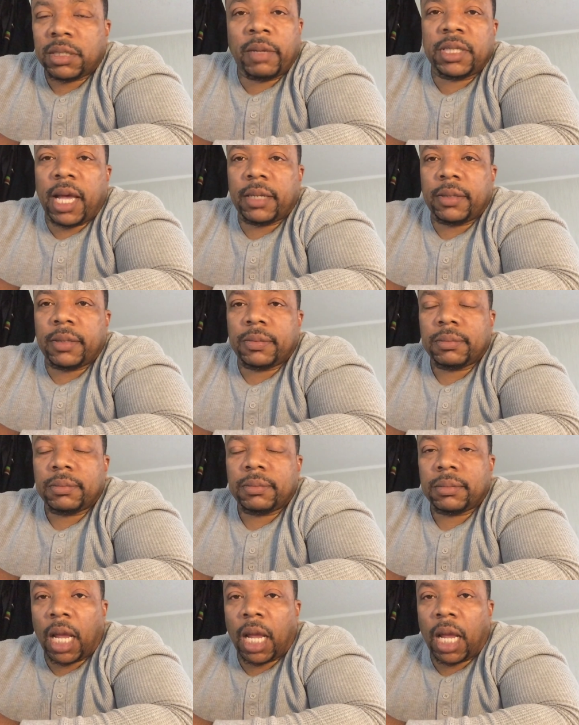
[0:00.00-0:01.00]
Patty
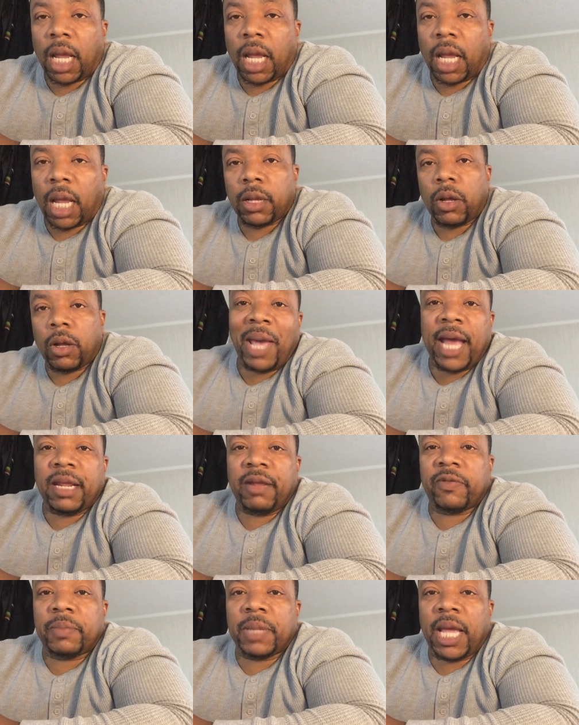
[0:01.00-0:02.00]
from the
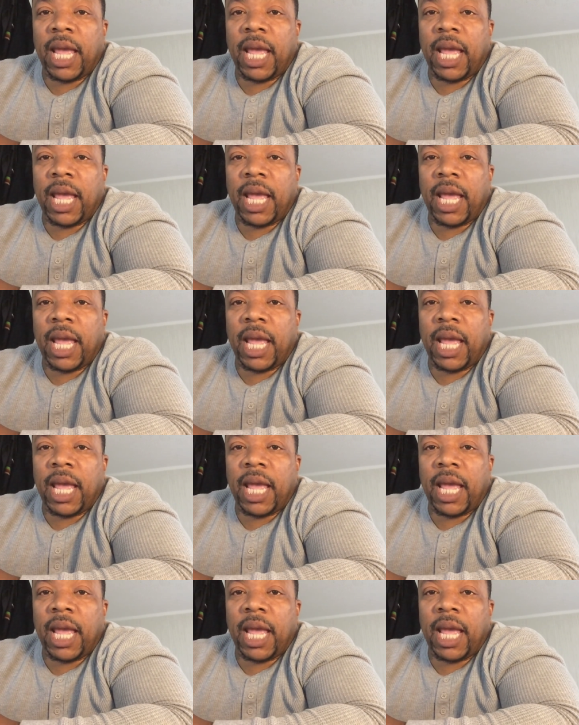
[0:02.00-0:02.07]
ADBA.